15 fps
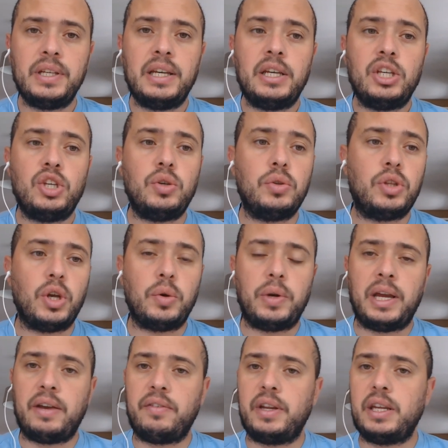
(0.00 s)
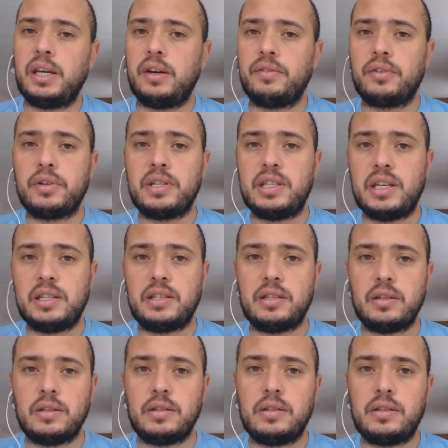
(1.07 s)
you don't have any other
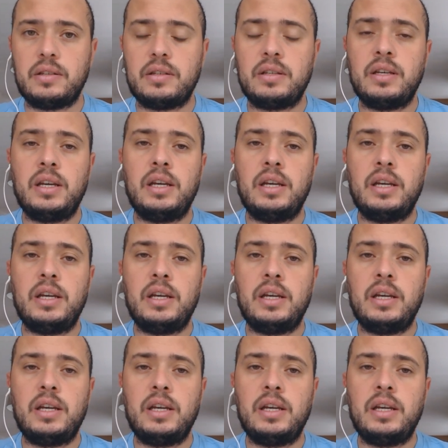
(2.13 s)
assistants,